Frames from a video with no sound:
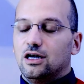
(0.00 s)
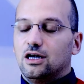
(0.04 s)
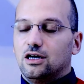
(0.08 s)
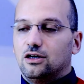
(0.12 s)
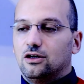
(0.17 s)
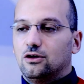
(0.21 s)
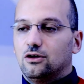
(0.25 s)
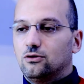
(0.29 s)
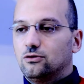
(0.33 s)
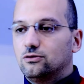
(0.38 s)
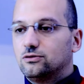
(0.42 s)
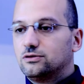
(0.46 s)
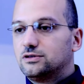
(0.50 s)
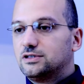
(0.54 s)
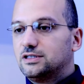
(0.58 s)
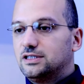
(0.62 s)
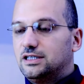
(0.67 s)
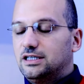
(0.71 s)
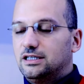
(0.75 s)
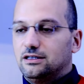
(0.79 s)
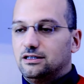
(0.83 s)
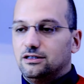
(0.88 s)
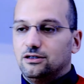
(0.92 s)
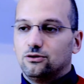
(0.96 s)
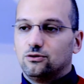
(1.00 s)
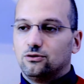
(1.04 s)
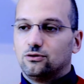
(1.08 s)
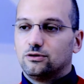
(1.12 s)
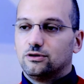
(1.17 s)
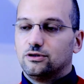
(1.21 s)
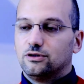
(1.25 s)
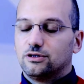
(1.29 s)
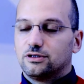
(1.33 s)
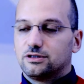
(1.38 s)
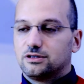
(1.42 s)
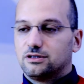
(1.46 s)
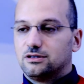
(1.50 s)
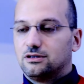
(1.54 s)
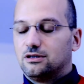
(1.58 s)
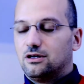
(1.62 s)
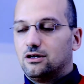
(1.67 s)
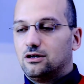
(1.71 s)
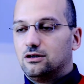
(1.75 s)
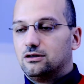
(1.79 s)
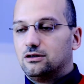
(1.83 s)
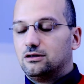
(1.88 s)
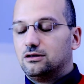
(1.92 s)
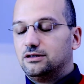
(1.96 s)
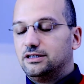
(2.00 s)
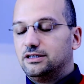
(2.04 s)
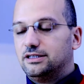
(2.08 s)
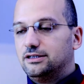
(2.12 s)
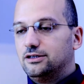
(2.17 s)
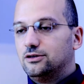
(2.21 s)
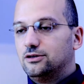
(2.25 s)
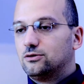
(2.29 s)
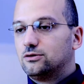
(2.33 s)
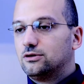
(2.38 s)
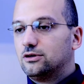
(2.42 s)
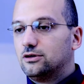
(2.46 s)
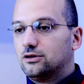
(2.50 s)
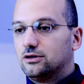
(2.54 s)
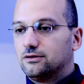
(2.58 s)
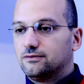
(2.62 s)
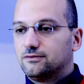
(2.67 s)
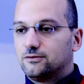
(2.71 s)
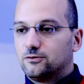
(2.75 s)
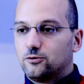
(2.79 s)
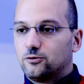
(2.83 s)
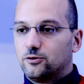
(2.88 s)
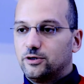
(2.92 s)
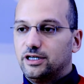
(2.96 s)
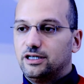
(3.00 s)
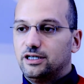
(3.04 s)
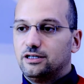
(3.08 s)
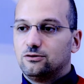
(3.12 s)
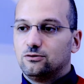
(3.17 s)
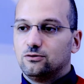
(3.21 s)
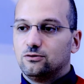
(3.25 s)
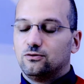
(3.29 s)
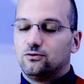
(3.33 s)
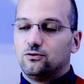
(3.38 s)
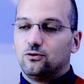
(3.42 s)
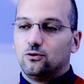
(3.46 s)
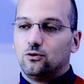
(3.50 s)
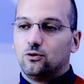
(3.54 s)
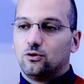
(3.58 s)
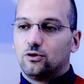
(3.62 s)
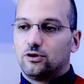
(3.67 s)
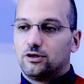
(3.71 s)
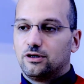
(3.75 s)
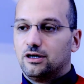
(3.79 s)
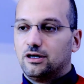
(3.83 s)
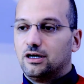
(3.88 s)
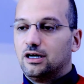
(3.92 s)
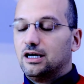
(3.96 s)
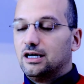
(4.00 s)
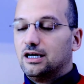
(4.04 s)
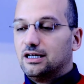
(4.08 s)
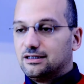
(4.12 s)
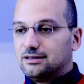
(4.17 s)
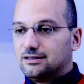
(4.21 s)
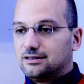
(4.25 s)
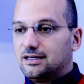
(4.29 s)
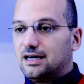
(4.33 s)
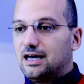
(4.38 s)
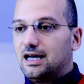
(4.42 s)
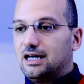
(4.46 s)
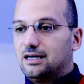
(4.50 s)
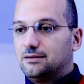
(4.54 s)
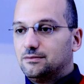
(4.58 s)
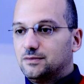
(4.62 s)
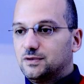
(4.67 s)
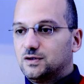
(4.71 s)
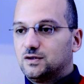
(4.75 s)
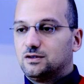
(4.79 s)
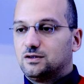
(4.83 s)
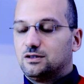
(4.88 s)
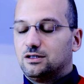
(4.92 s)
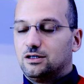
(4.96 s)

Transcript: loads in the order of 3 to 4 times